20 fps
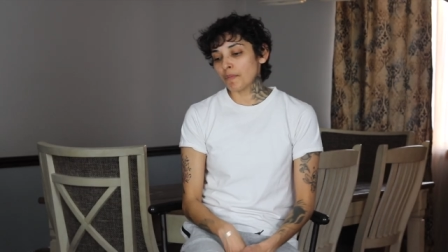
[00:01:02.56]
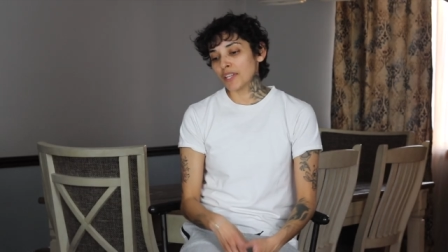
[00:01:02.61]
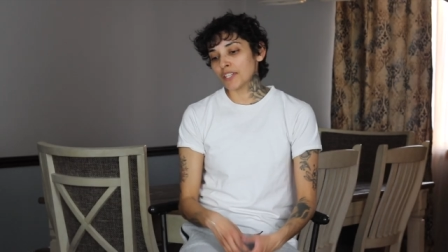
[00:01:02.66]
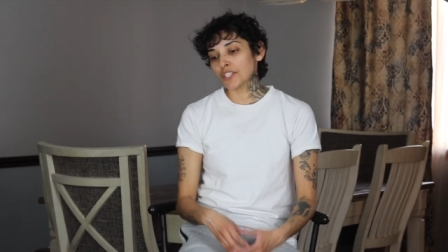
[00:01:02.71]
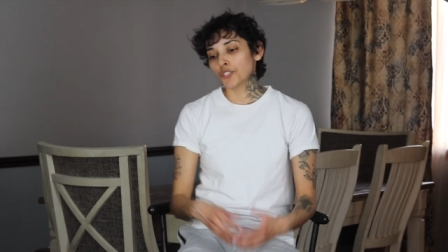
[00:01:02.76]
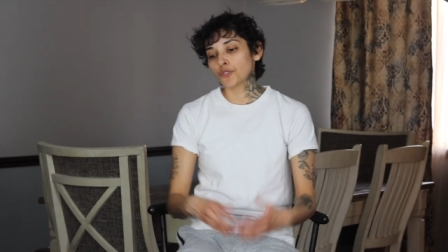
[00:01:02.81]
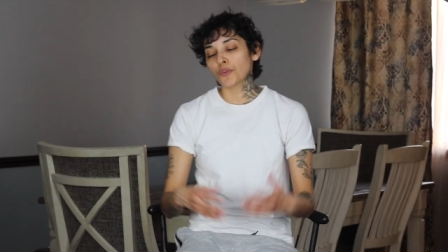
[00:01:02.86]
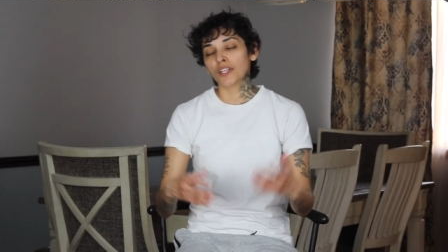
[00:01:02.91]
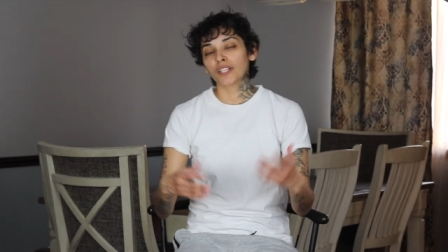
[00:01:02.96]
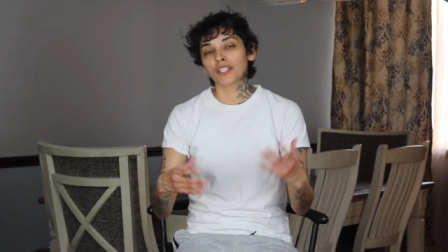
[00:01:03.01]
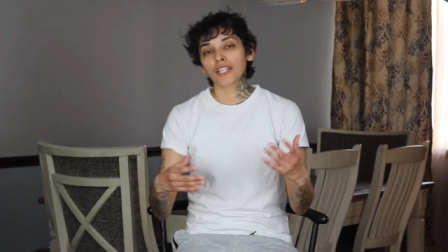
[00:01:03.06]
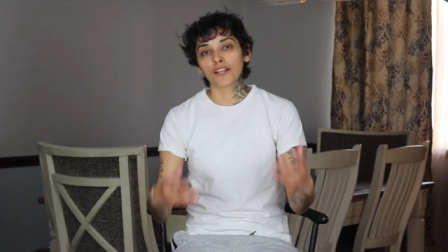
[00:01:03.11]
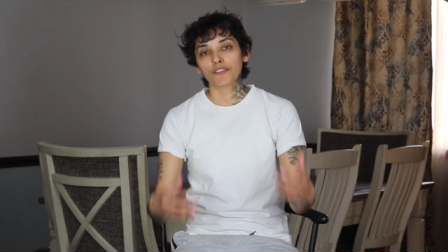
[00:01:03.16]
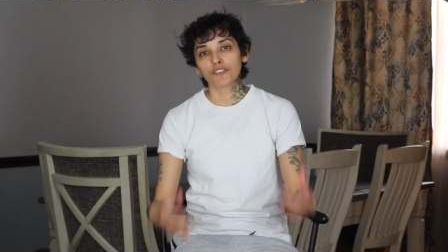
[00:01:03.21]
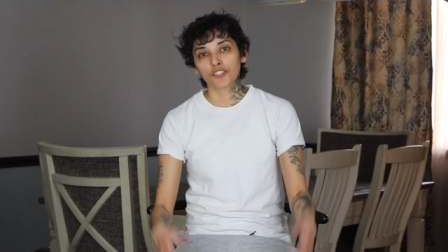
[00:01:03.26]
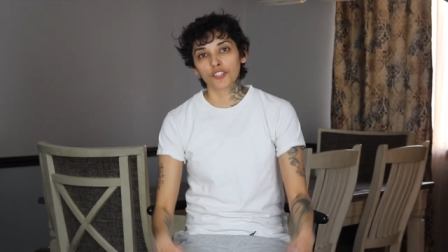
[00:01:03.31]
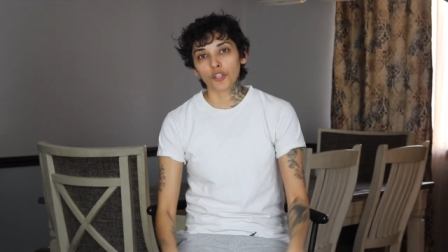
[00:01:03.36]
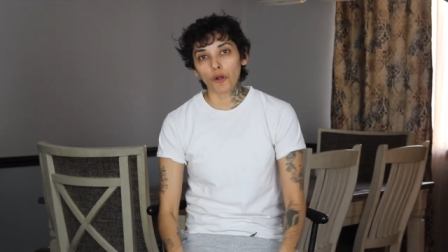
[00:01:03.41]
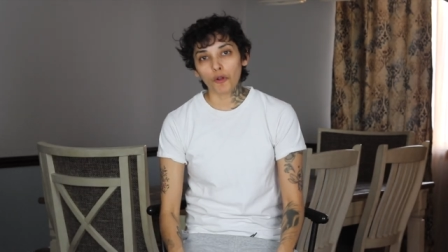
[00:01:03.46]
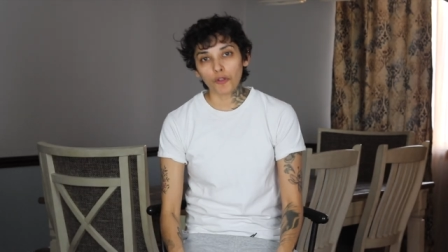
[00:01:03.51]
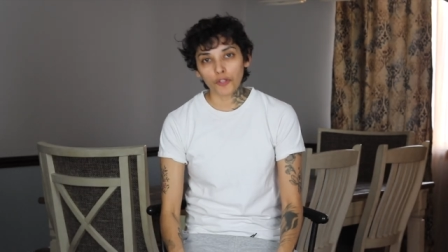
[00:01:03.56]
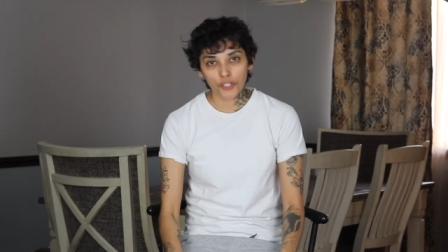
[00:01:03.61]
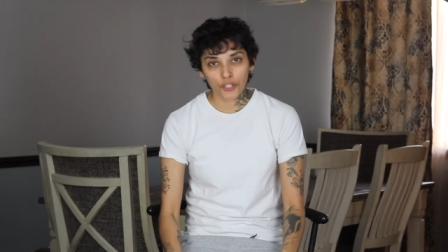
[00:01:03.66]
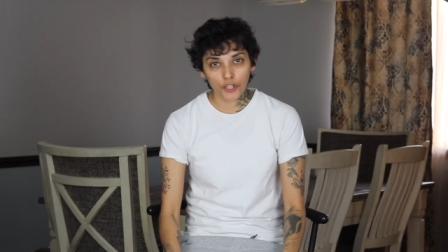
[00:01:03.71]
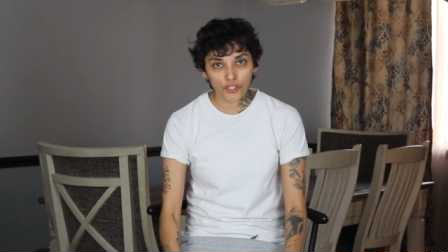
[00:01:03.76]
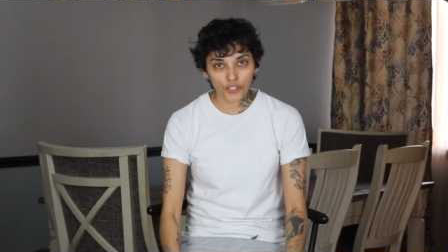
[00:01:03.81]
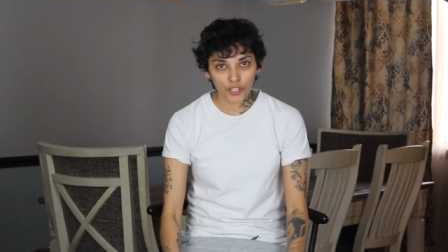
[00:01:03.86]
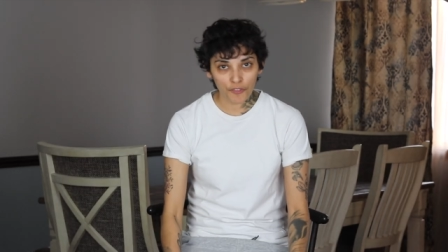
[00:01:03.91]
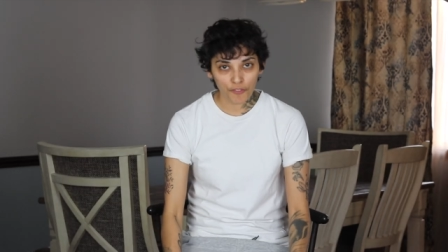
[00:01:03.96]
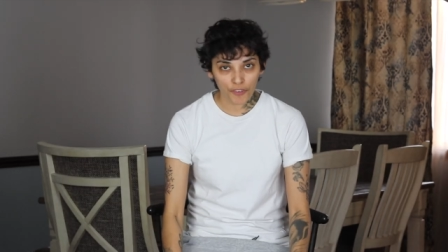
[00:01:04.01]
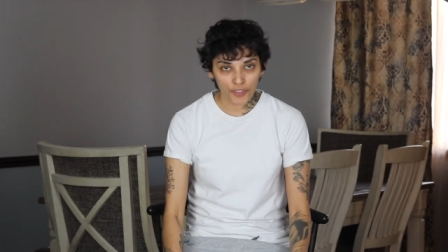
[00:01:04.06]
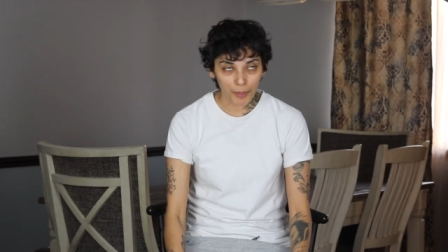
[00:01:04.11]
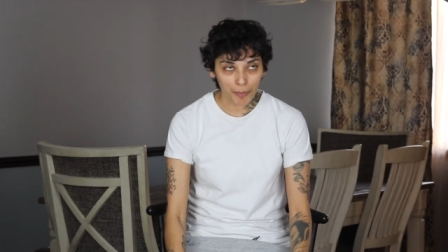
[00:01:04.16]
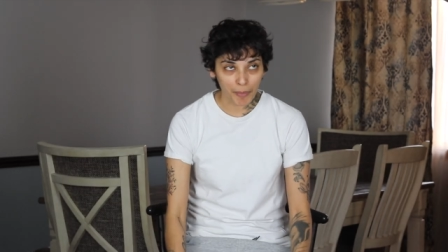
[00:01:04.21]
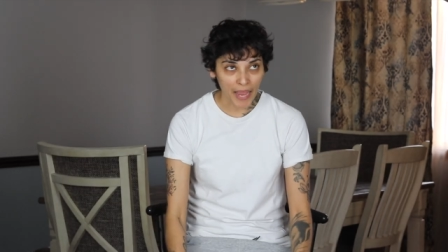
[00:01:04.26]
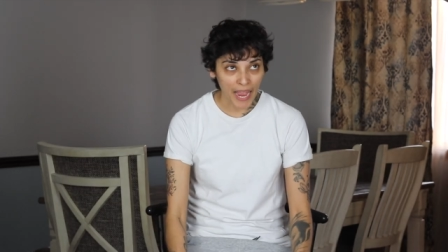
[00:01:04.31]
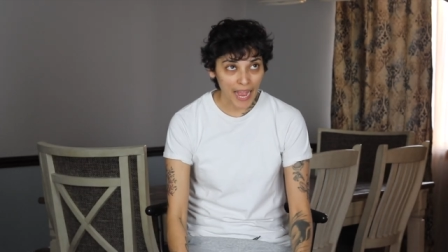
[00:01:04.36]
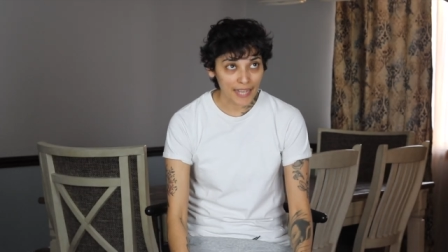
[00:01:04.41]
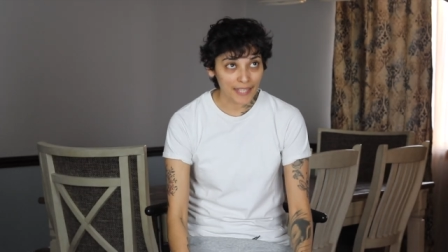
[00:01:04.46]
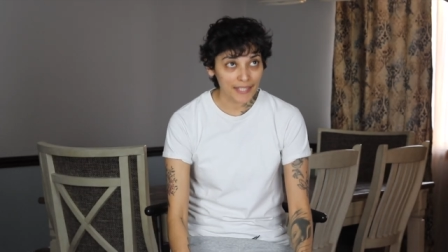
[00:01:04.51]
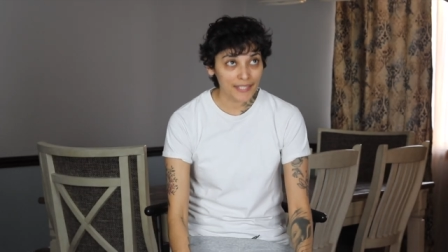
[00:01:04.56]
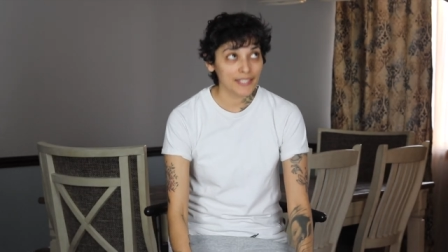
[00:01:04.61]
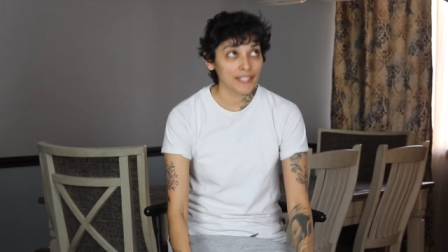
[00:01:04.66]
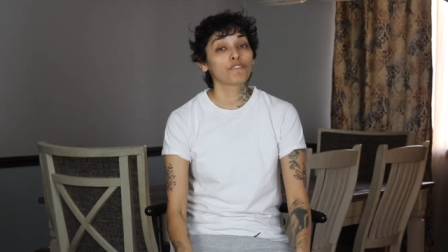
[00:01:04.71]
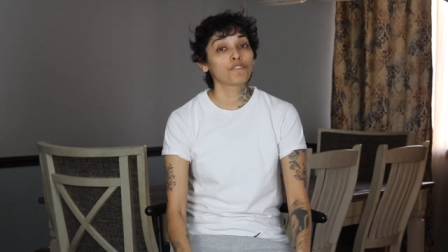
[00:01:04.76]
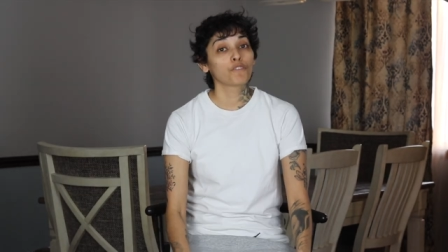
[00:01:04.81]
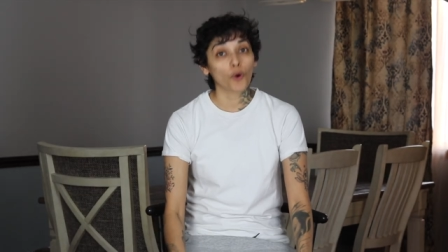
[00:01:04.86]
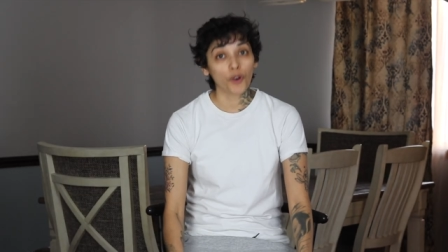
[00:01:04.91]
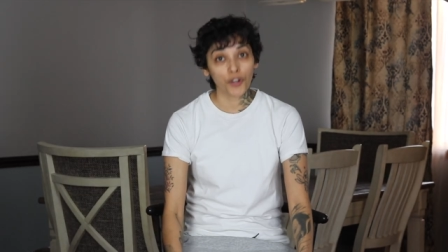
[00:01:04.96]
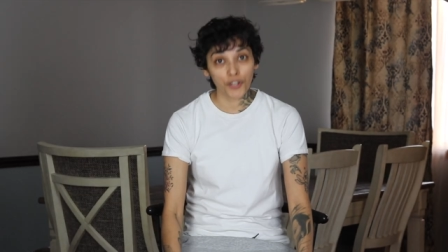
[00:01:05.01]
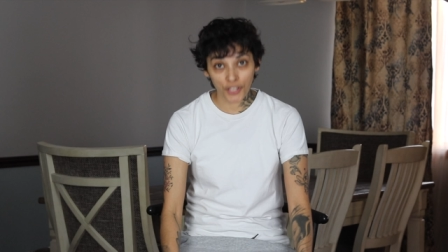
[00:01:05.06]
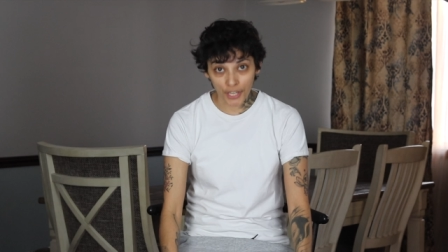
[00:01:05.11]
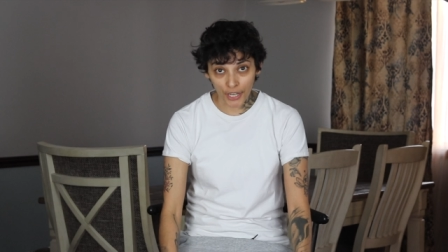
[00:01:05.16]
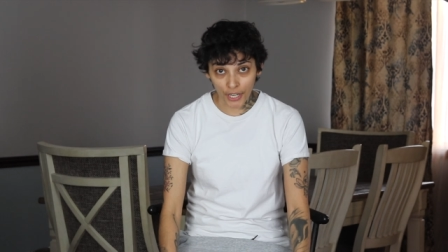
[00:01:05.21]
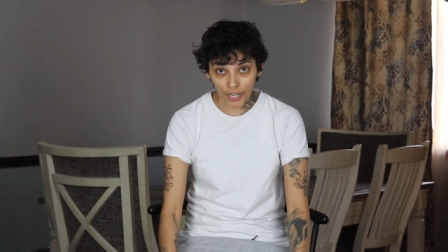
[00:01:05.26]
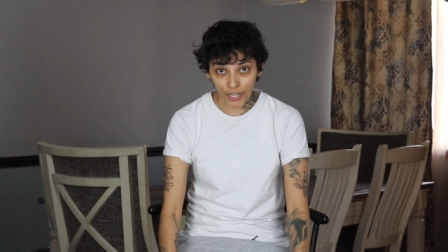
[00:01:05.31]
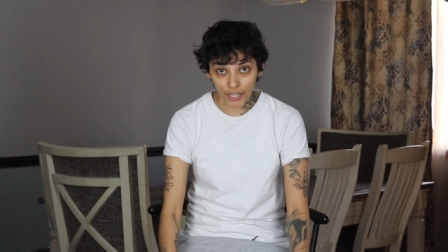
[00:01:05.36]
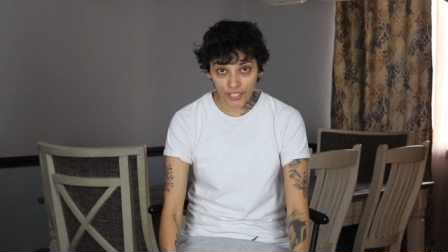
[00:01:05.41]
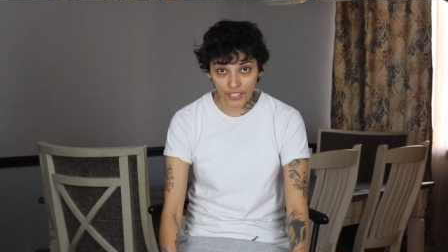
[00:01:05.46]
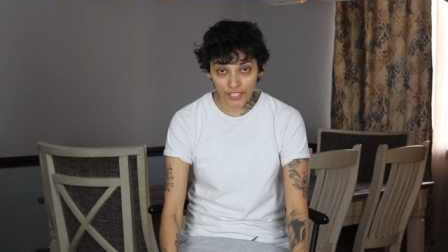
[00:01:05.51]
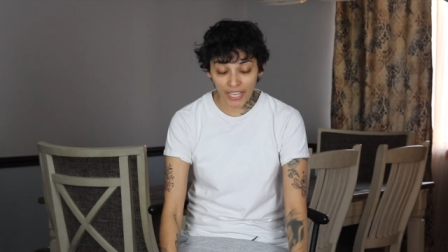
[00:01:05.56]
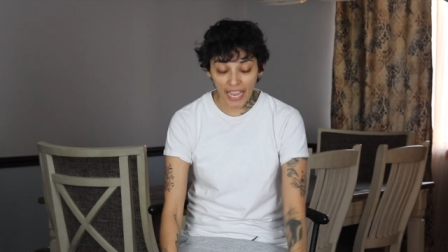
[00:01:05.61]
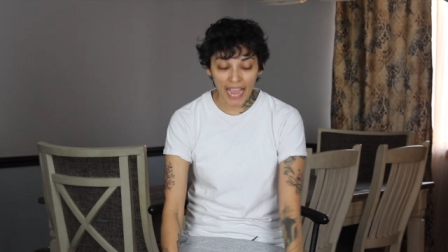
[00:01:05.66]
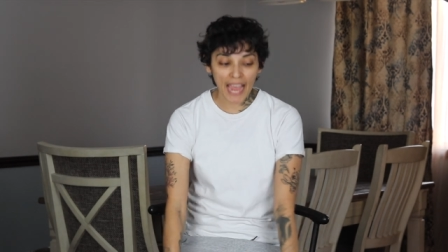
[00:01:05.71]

been doing a lot of soul searching for the past four years.